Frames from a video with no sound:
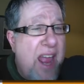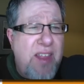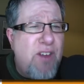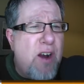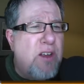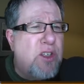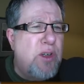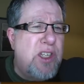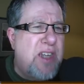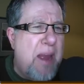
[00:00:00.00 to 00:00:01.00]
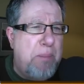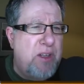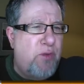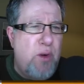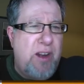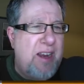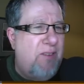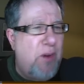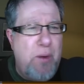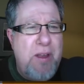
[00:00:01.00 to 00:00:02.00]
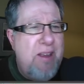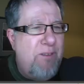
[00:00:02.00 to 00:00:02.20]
And they've got all sorts of templates for it. Like if you're